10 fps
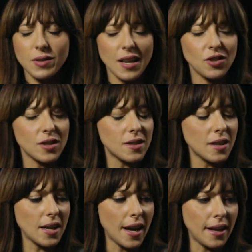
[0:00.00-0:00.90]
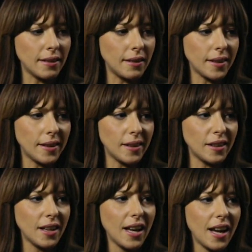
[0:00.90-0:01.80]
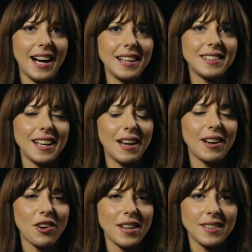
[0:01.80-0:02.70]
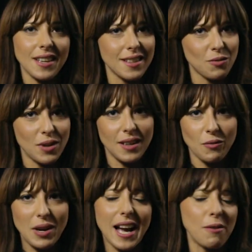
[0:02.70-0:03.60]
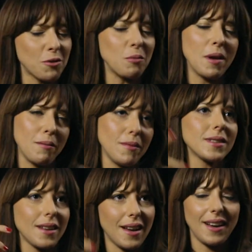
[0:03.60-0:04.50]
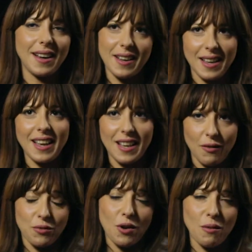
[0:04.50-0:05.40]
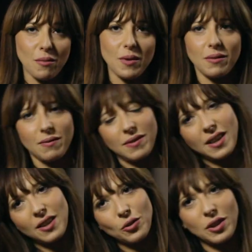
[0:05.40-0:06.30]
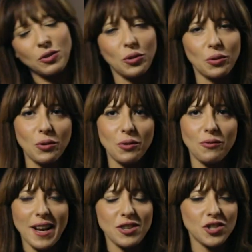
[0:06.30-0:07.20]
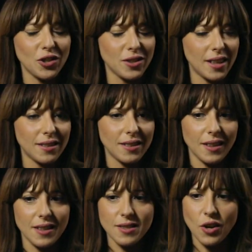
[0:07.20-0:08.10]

agency, and I think great things will come from him, from the new venture that he's